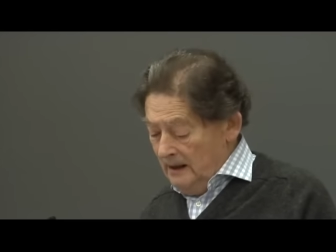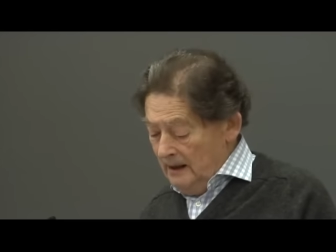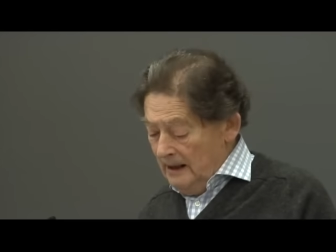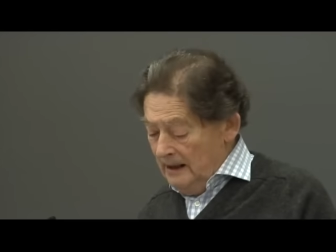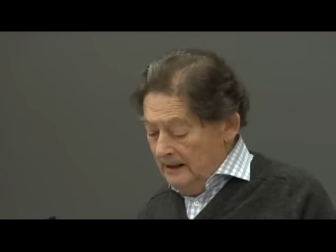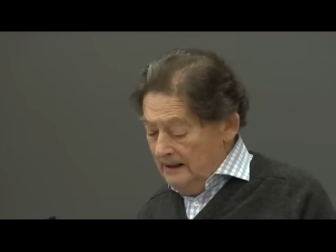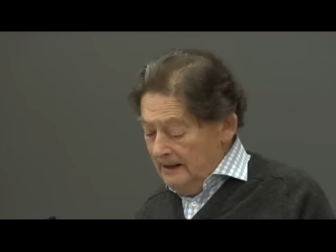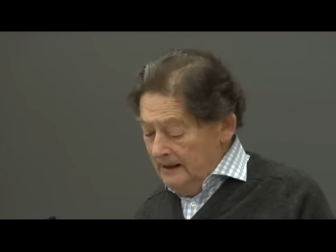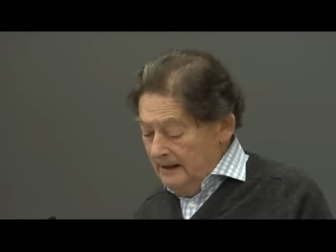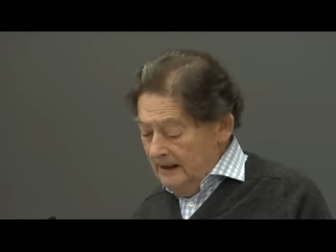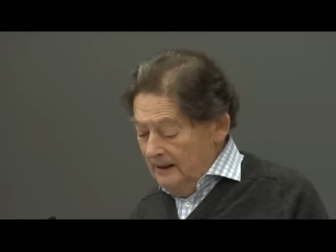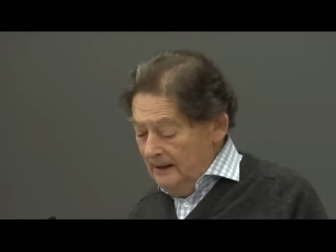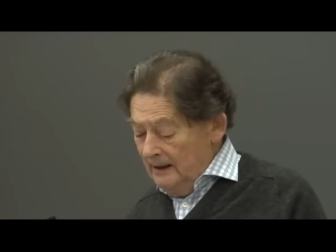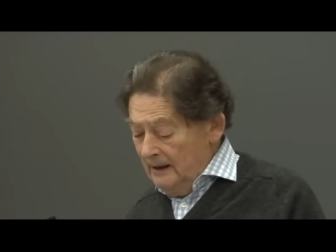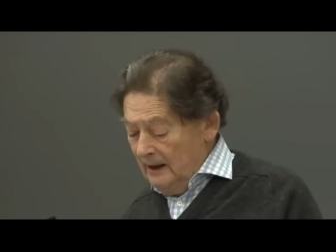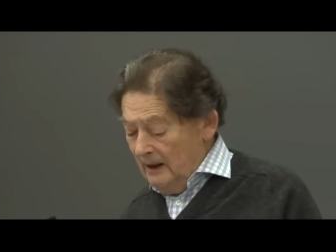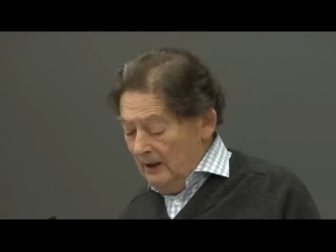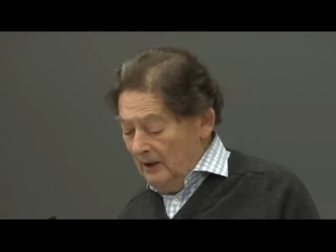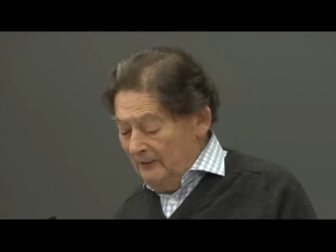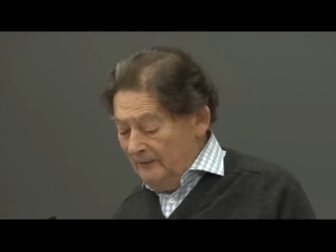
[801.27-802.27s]
an
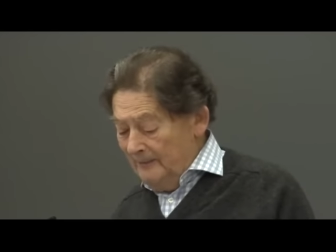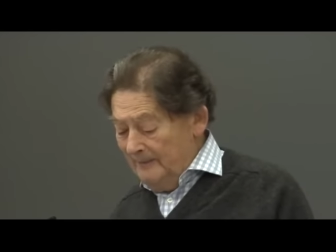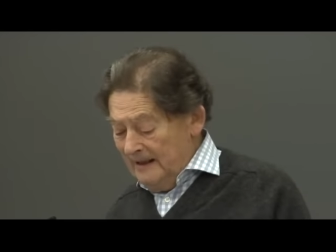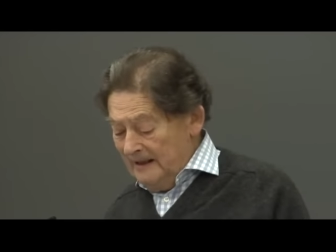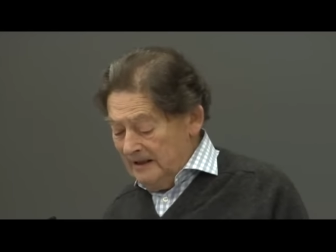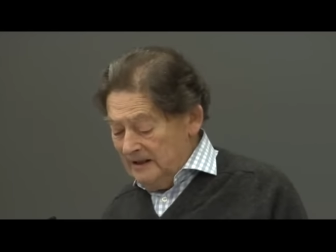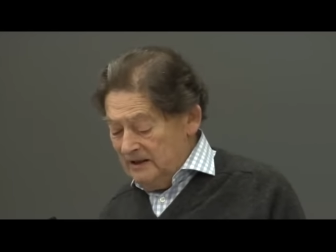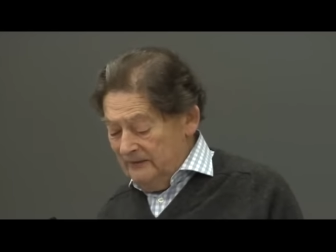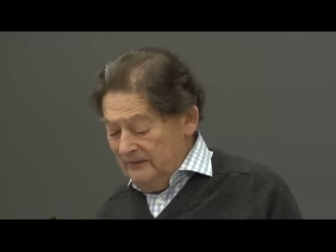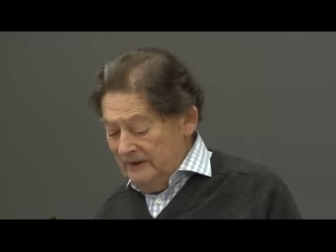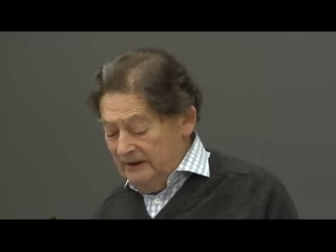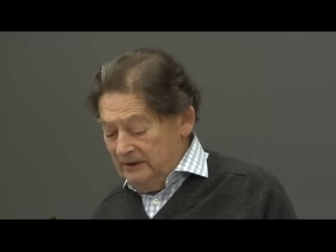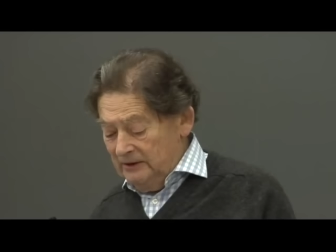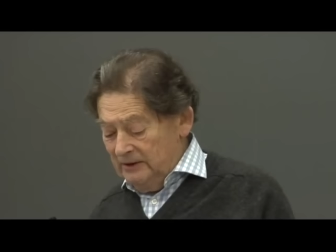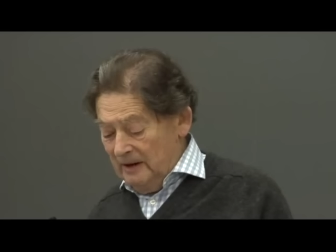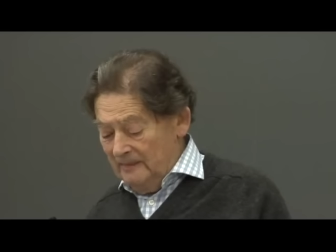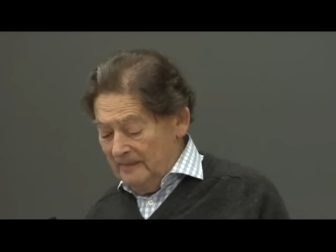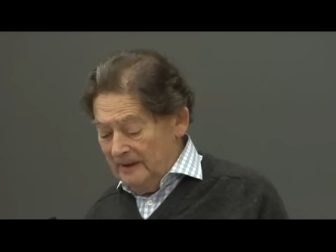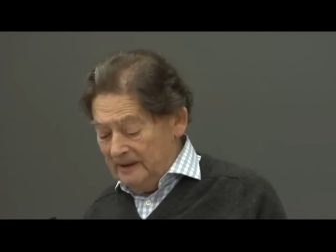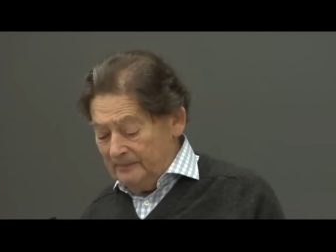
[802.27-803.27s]
era of massive
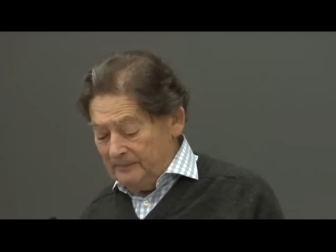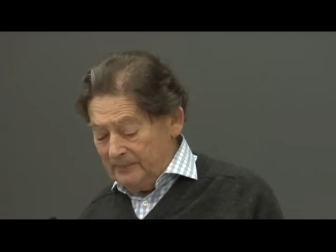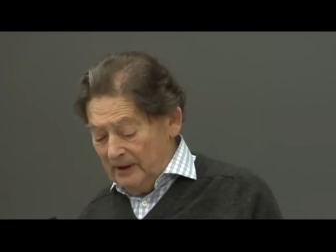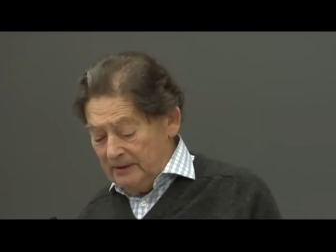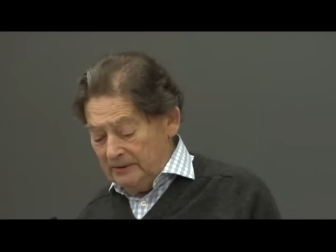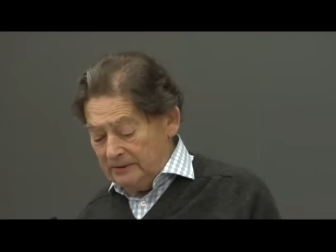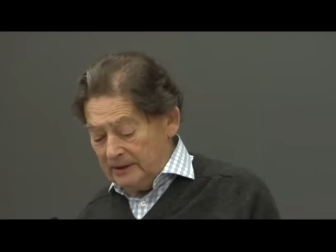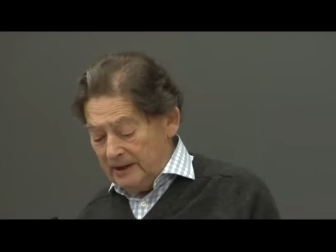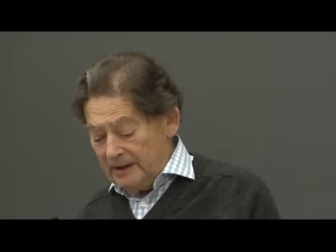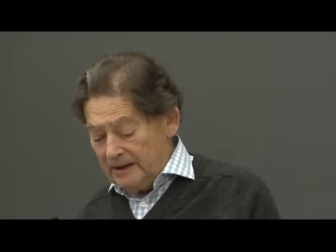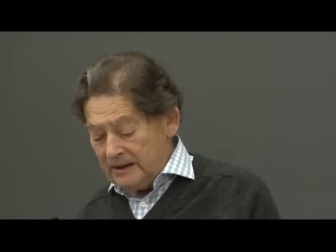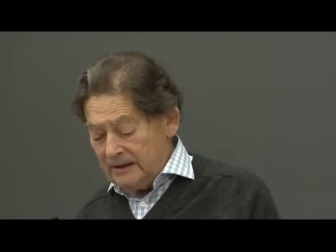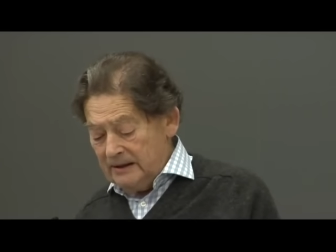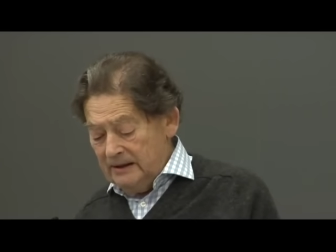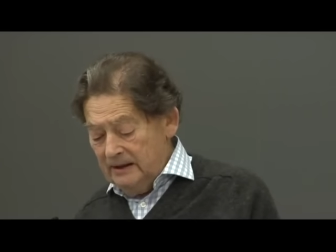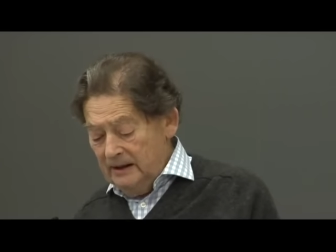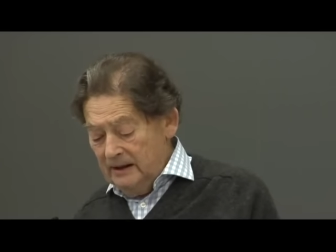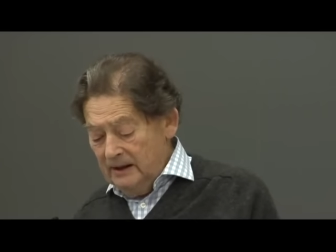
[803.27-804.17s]
economic progress